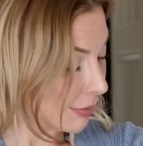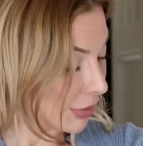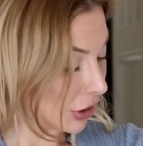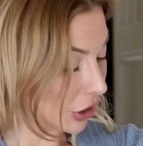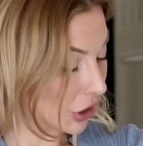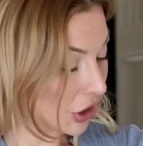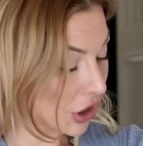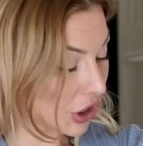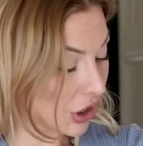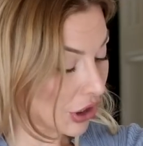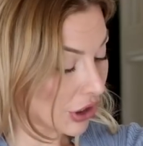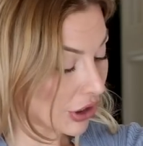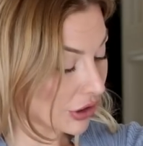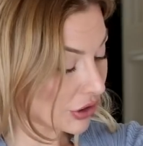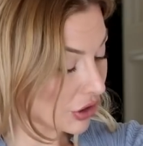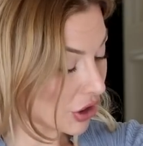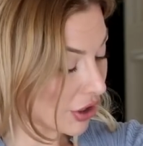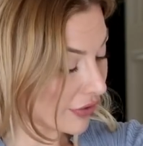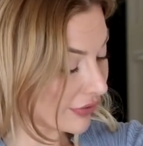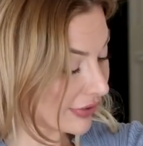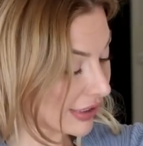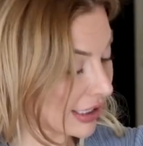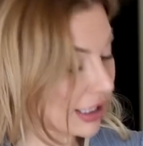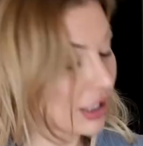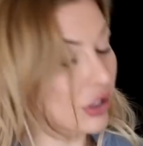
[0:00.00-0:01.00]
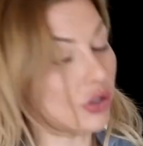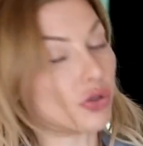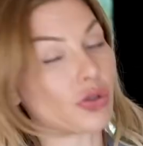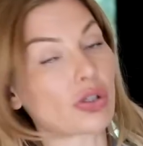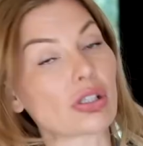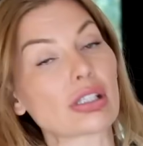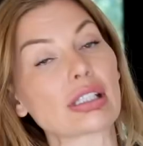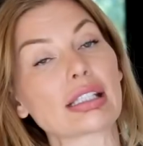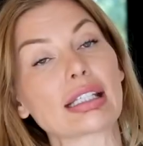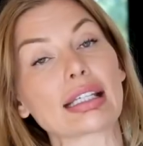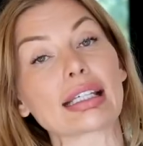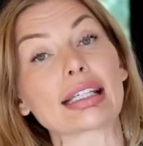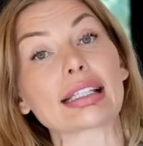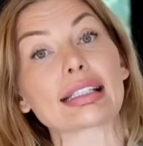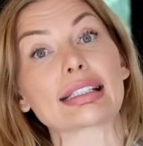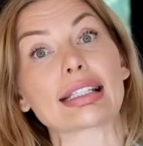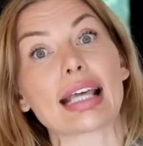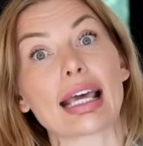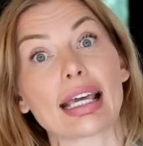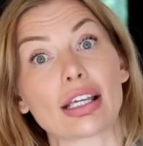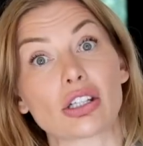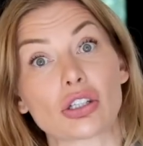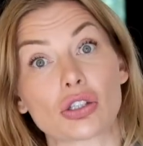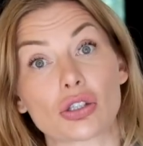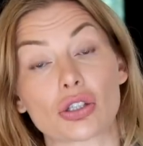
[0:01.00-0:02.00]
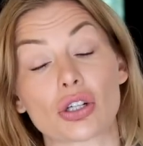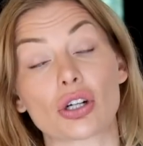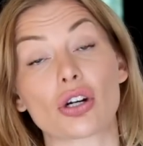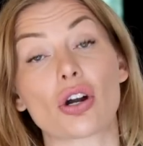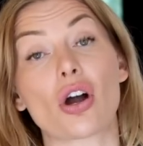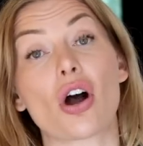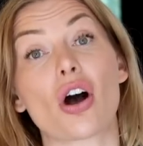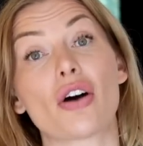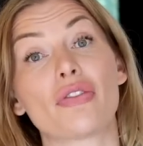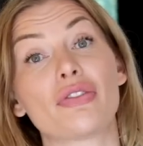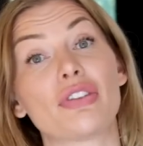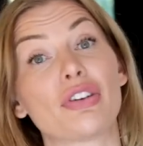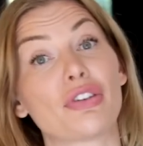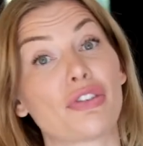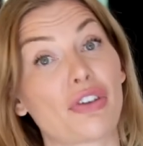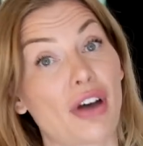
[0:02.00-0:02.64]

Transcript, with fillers: because of the interesting texture of the